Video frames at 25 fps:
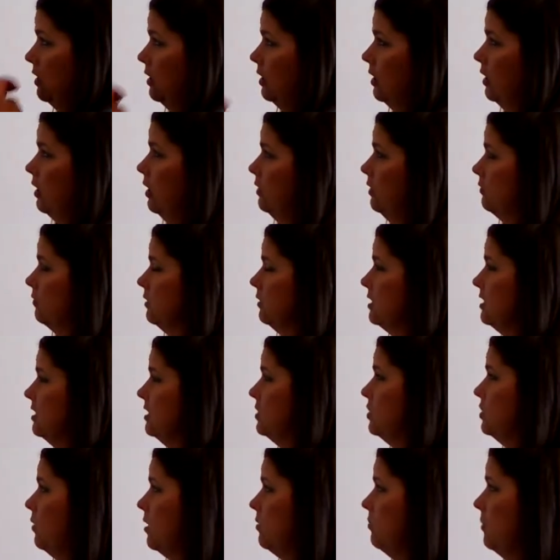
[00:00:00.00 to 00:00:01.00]
all over t
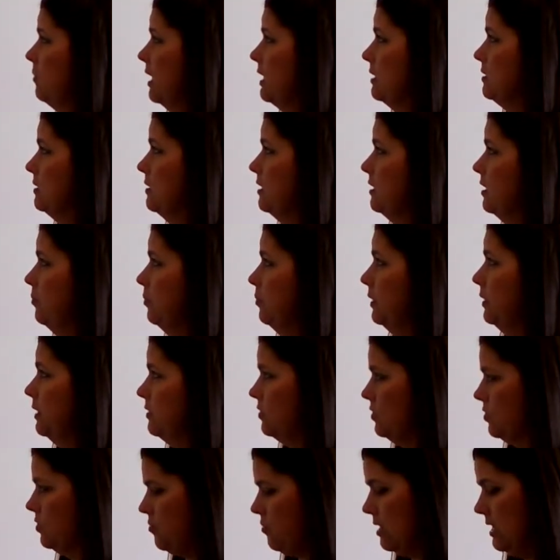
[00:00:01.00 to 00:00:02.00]
squared minus t
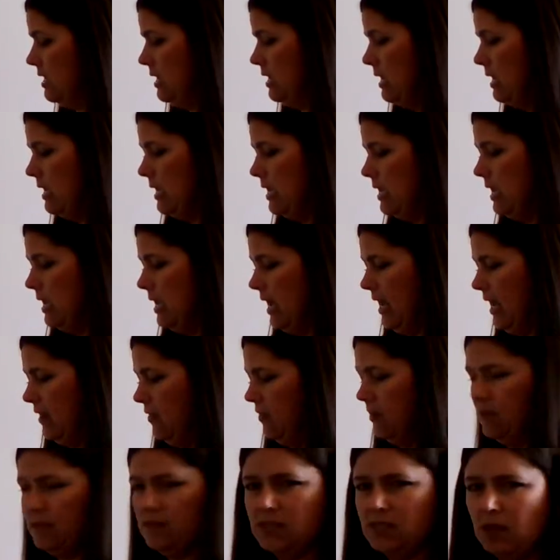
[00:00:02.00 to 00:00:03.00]
plus 3. And
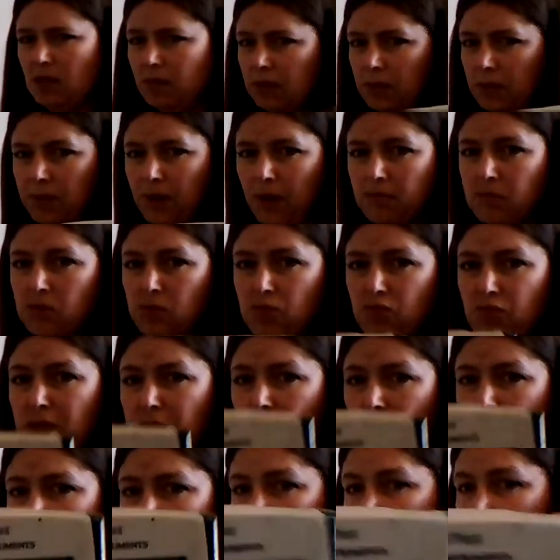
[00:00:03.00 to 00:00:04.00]
the stem of the problem is really,
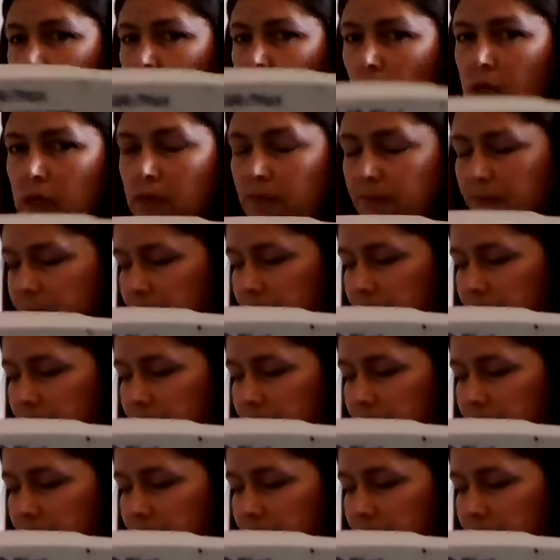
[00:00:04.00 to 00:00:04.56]
really short.